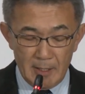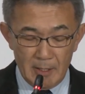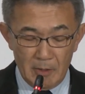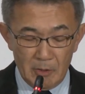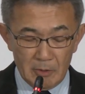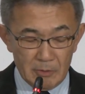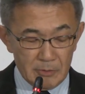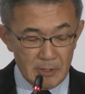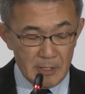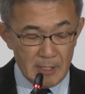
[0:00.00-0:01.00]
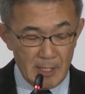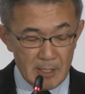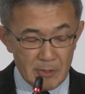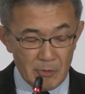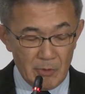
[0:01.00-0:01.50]
and Honolulu
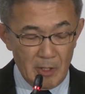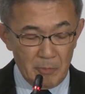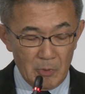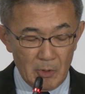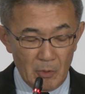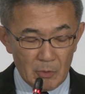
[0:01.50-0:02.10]
International Airport on